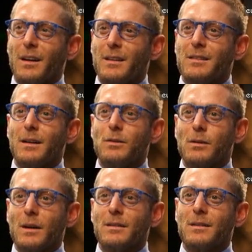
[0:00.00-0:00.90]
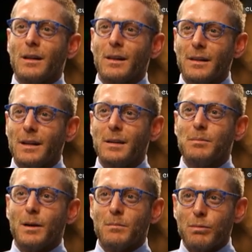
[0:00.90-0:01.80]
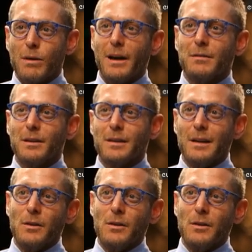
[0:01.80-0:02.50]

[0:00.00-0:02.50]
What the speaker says: is that you can still keep them private